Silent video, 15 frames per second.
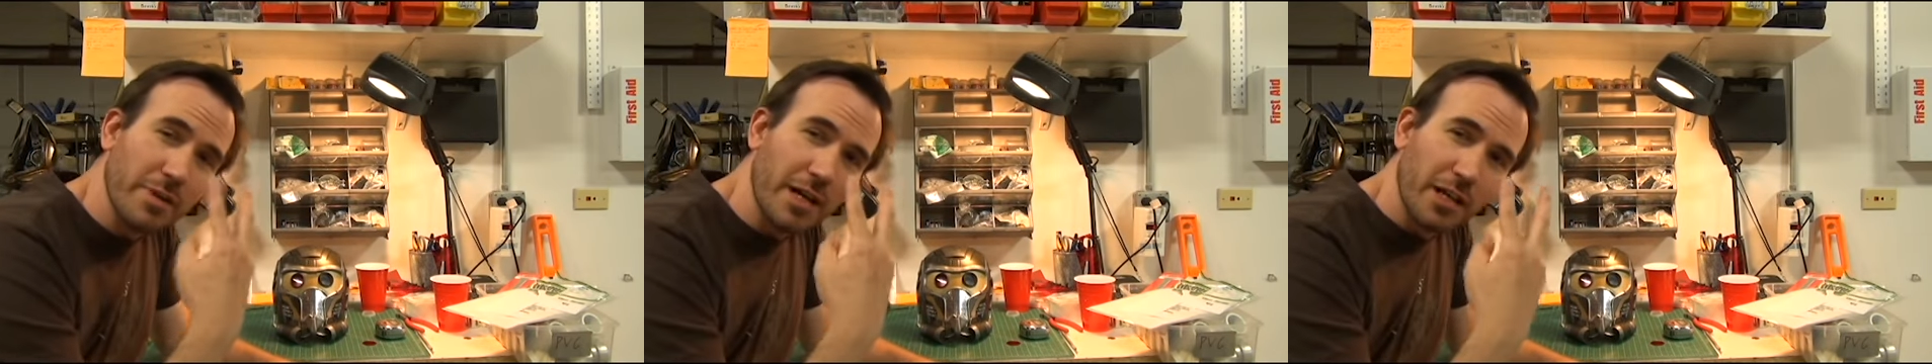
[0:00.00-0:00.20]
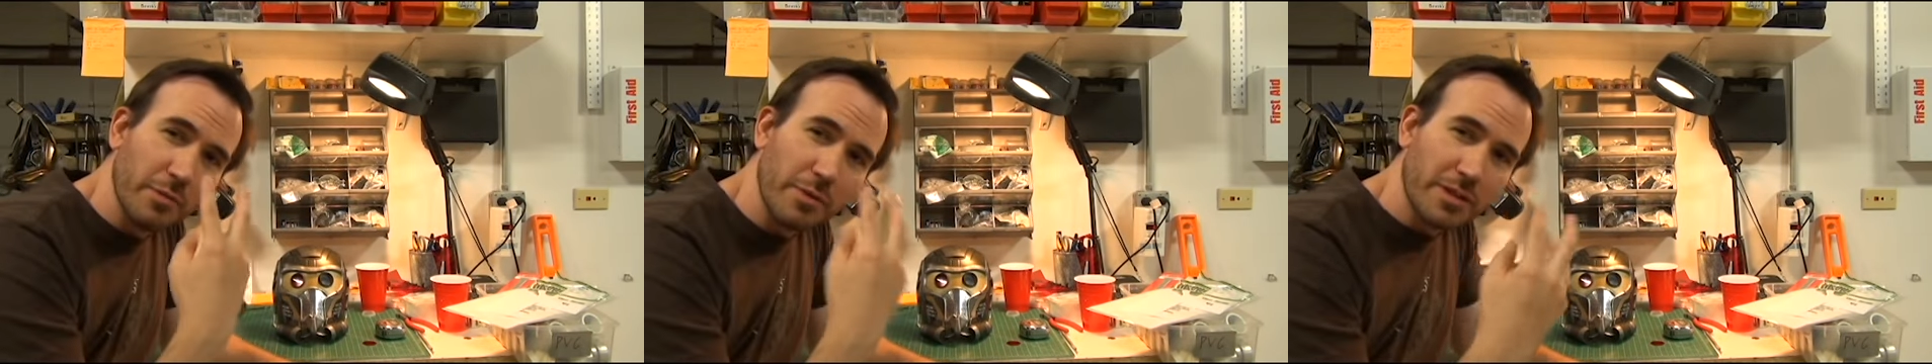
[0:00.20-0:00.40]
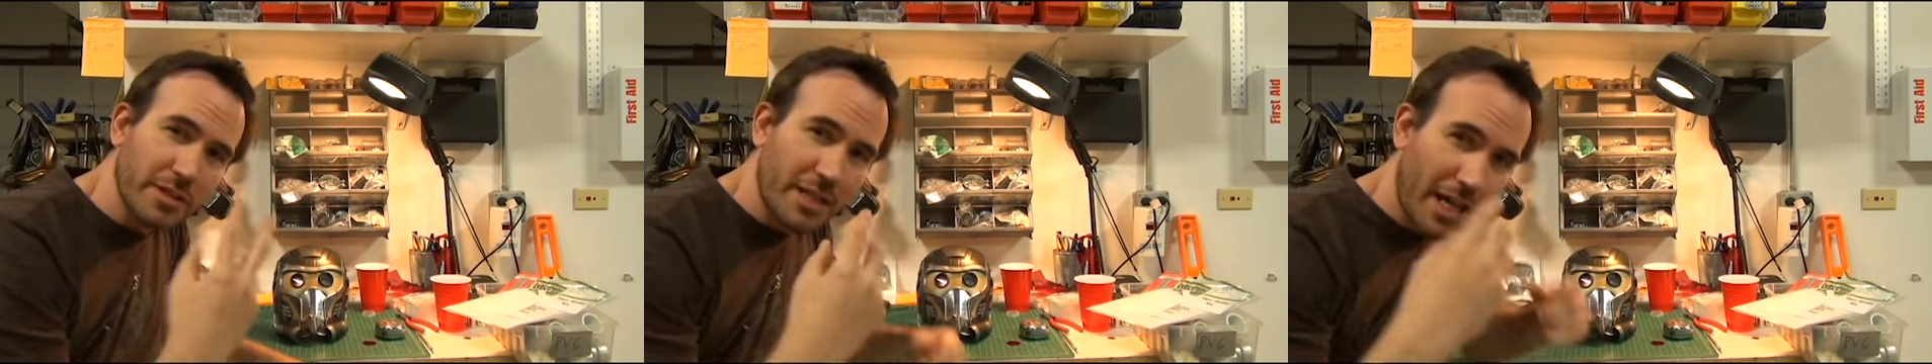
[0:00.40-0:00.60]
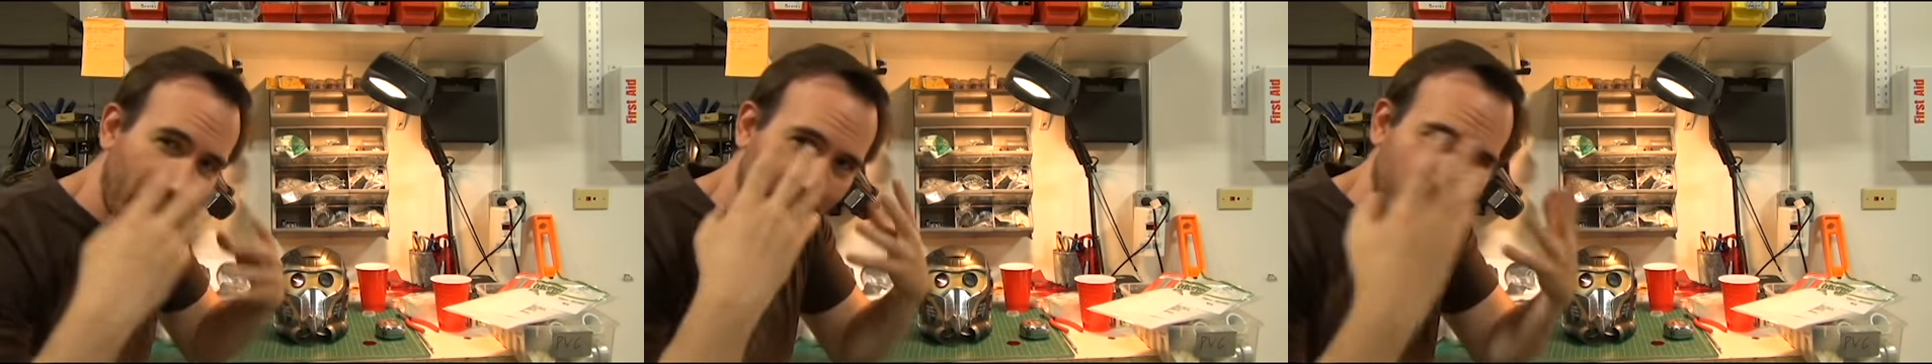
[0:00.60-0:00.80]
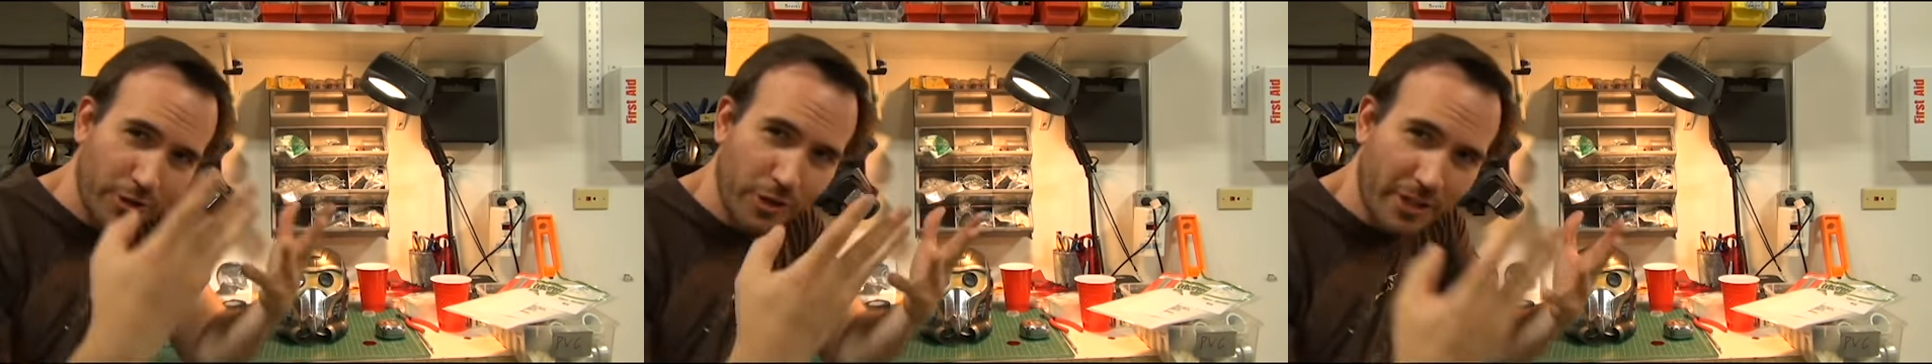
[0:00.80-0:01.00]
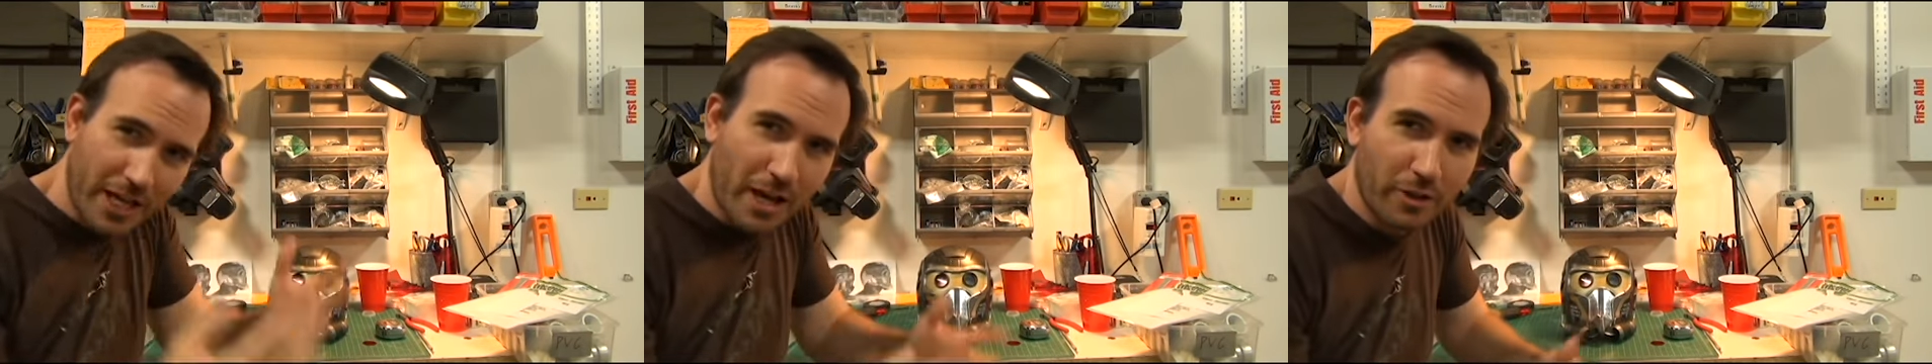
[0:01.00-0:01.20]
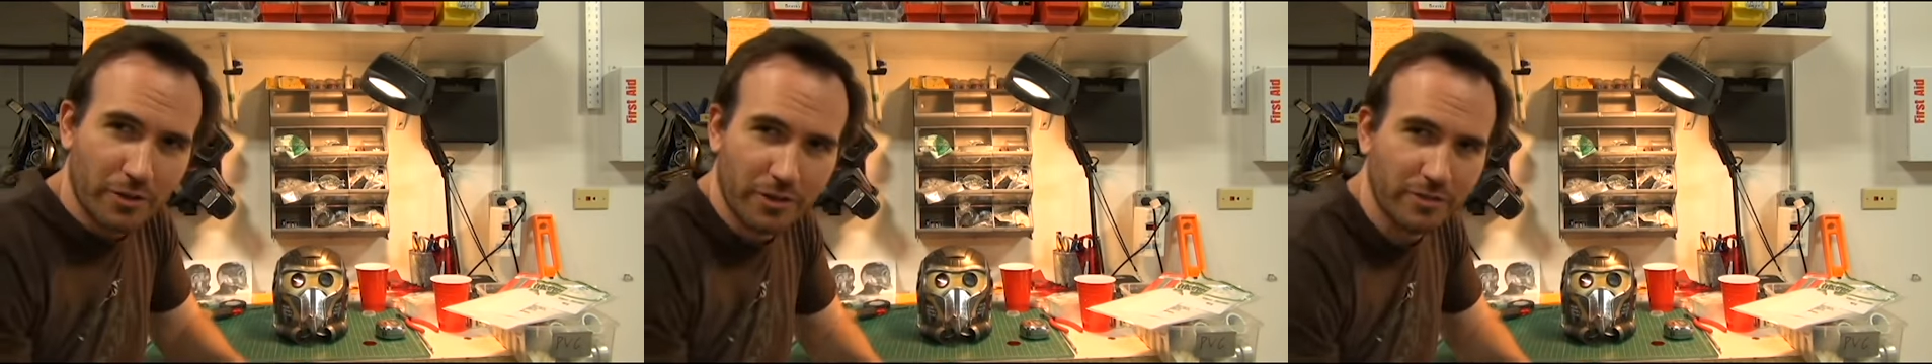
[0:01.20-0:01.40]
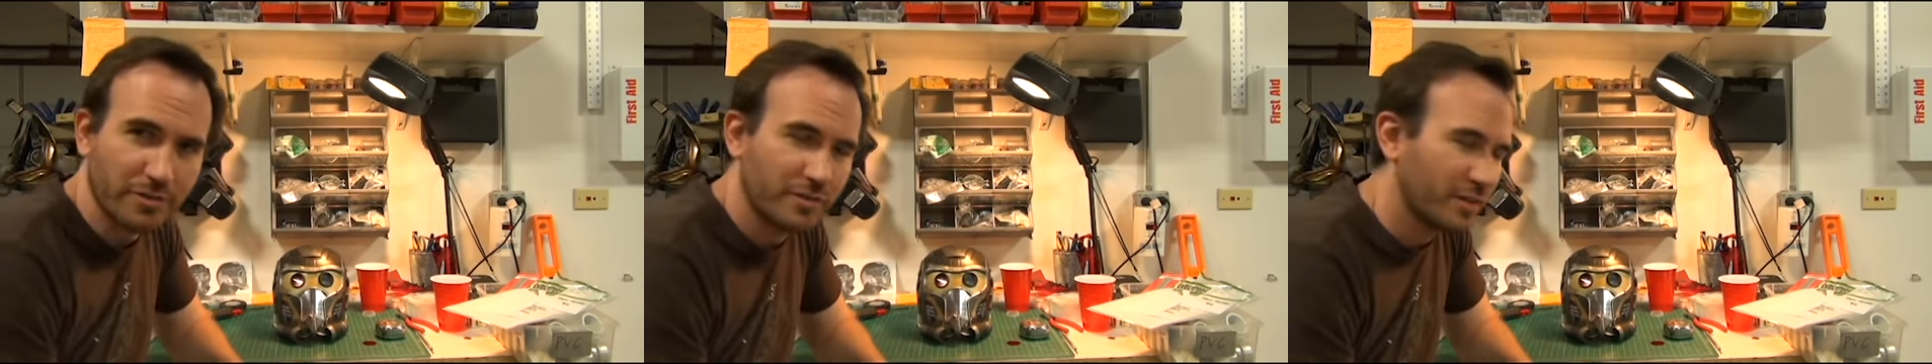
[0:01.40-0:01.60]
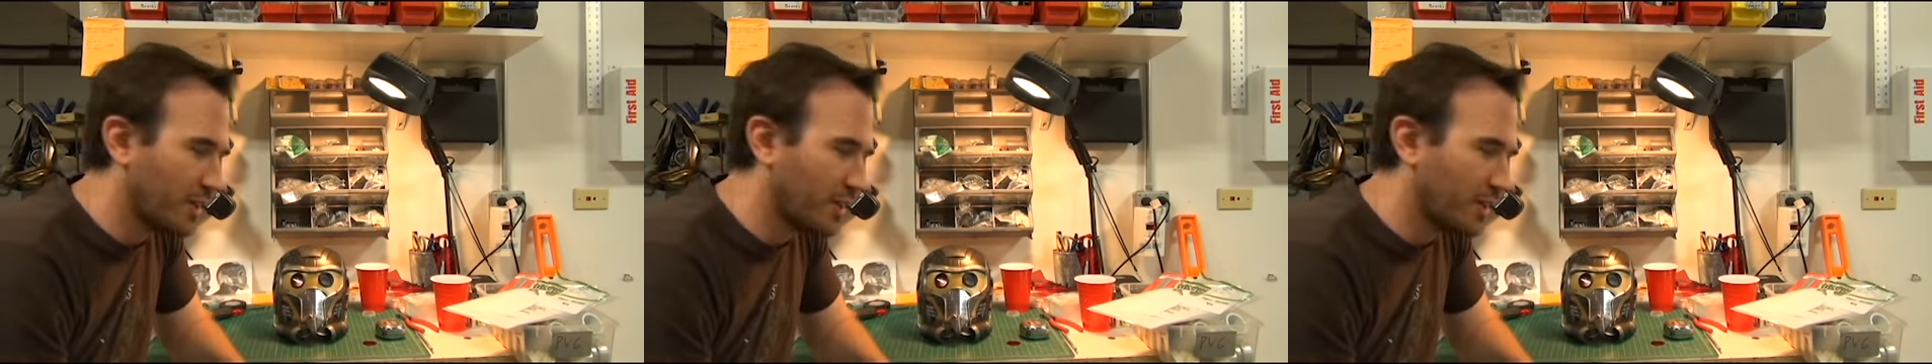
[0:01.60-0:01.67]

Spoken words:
element that I can look out of.